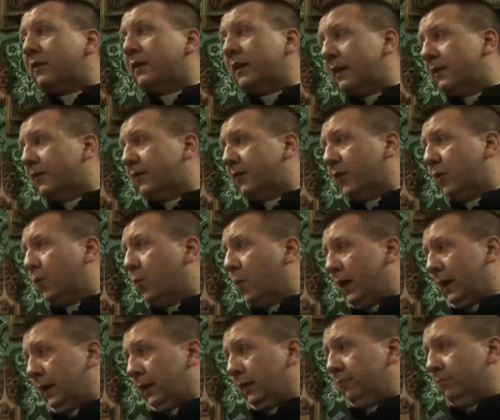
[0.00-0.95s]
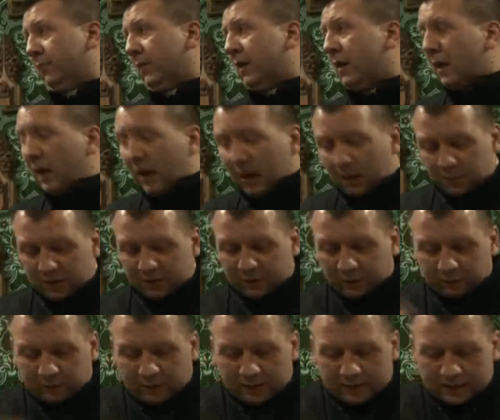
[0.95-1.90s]
it's against their will. And
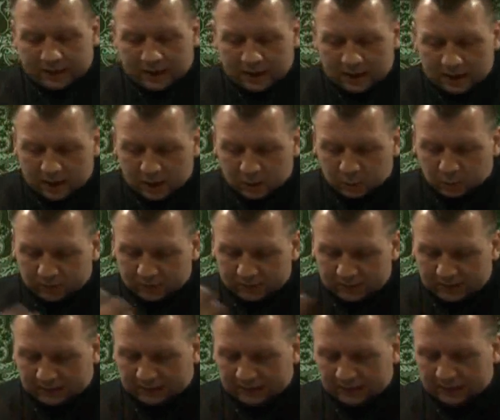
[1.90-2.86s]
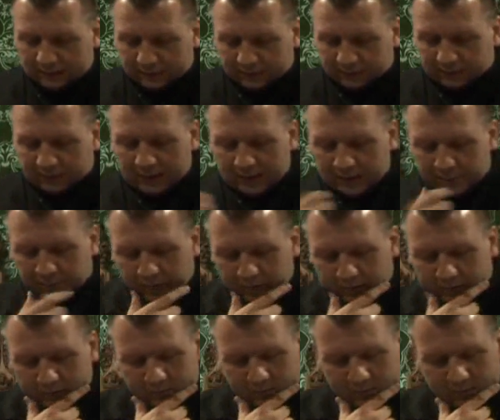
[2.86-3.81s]
we've already heard what Nikki has said
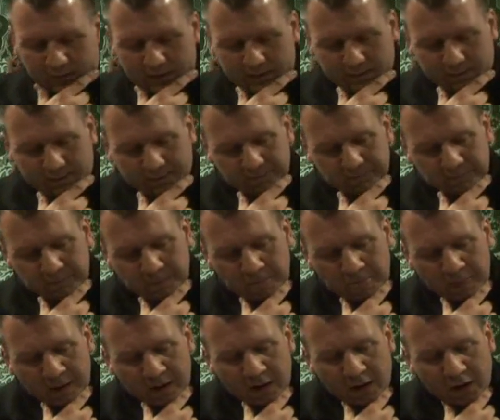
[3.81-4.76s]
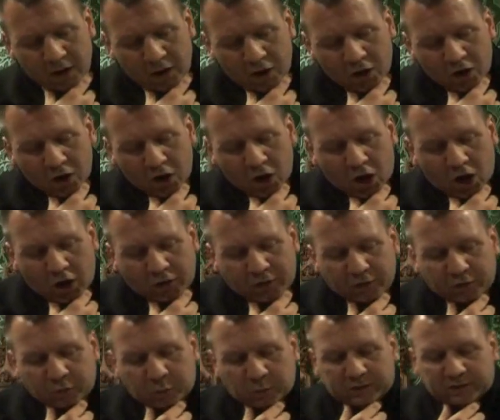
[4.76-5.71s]
about consent.
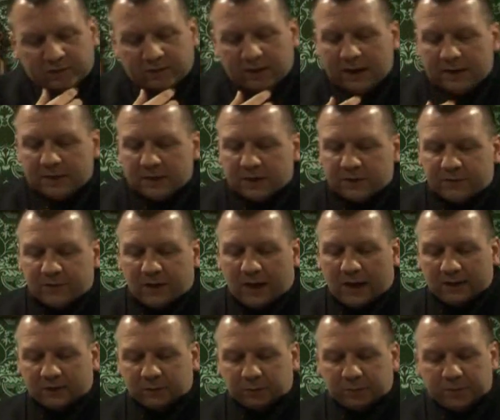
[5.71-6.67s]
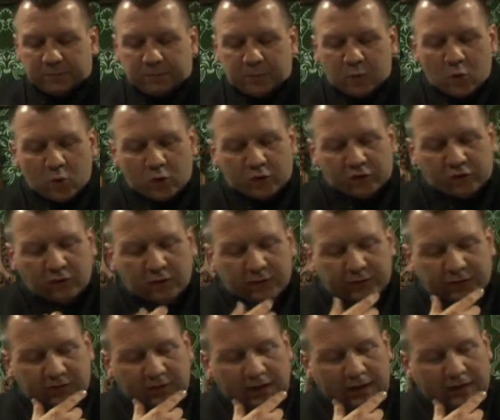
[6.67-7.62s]
Others will say that a vast proportion
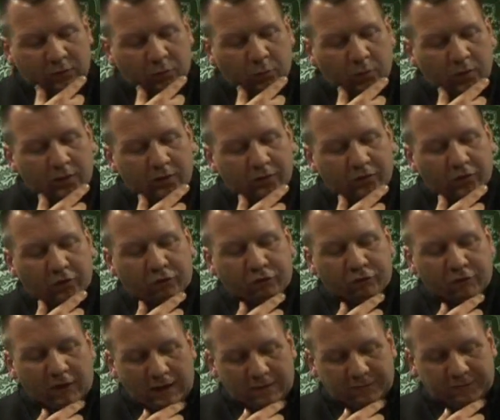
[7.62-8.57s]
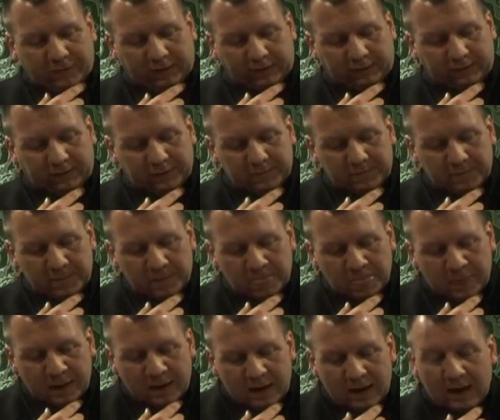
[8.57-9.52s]
of sex workers are trafficked,
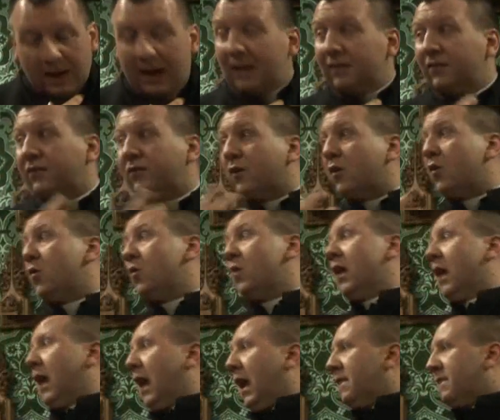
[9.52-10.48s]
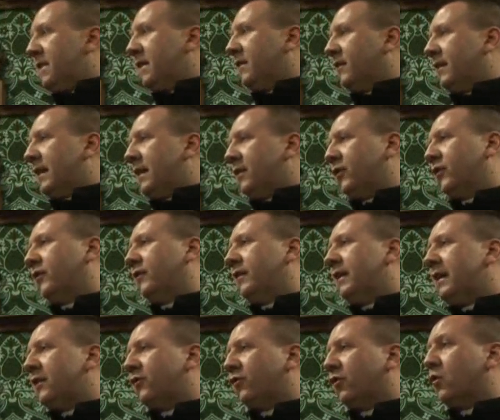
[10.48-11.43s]
and so this
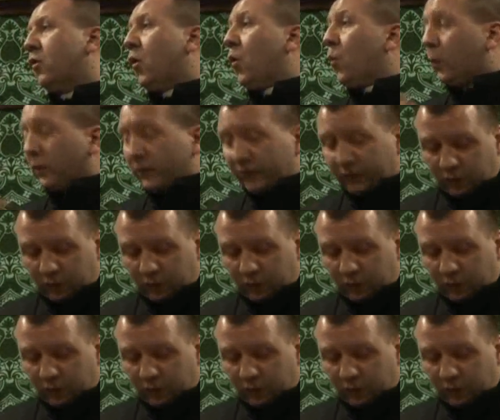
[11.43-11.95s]
legislation will